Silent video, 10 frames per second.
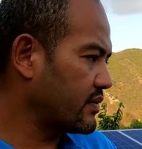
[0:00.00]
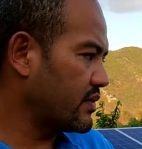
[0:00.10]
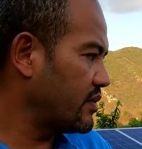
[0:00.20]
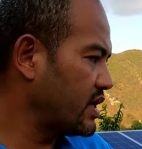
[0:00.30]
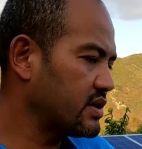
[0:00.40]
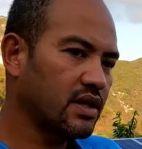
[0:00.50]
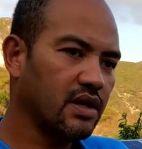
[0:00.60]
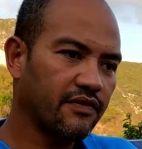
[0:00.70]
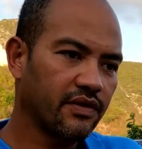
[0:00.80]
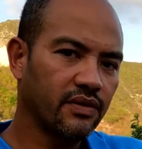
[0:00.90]
mentioned
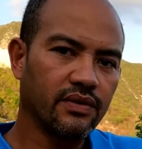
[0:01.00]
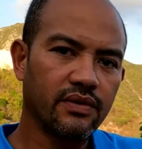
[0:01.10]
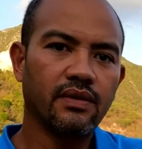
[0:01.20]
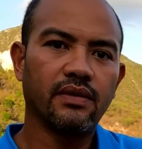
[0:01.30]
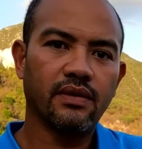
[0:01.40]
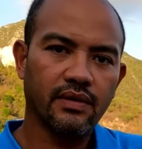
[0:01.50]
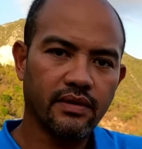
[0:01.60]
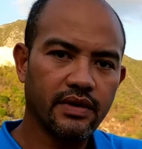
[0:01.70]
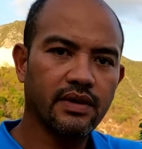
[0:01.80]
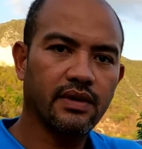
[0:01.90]
a few,
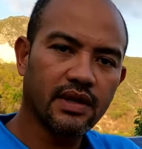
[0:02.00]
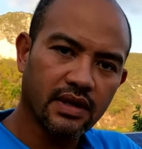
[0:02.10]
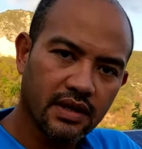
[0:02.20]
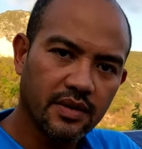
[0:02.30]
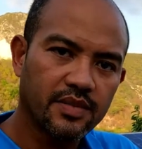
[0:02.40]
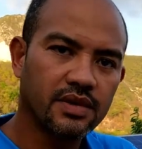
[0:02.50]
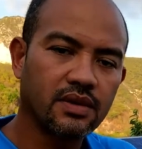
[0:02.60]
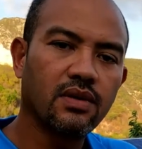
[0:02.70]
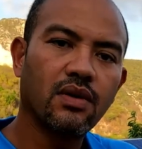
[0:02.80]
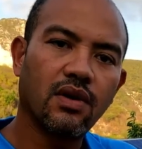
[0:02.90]
you know, little tips
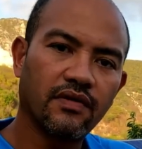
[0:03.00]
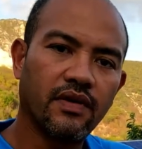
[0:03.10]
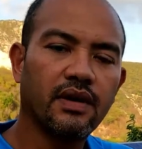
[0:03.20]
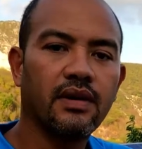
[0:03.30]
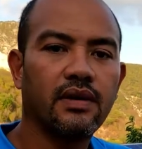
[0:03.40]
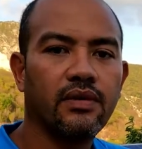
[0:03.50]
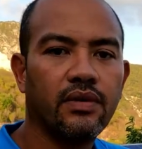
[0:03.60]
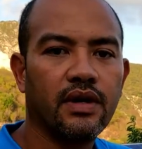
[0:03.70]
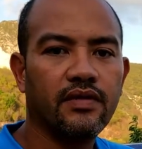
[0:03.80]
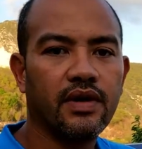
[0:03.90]
to look out for
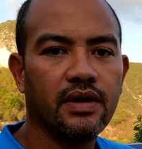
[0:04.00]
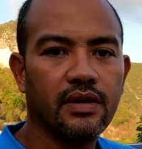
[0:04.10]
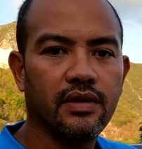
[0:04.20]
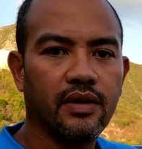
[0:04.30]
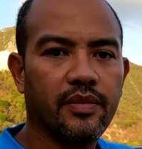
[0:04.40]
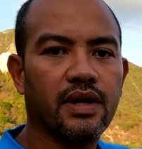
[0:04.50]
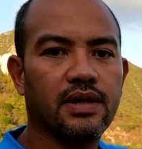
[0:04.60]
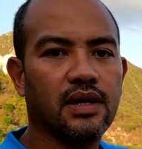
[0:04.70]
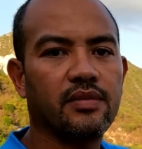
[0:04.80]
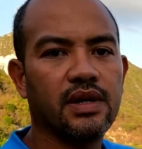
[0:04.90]
whenever your
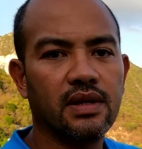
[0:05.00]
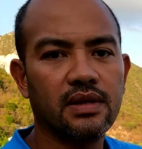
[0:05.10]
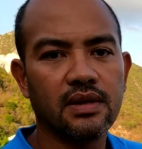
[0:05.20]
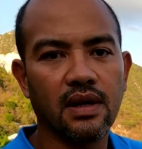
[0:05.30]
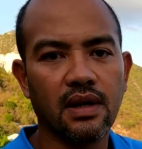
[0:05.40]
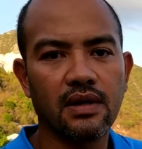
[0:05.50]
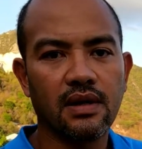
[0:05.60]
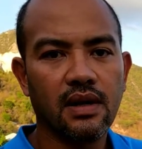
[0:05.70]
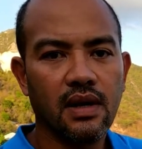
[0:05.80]
panels are being installed.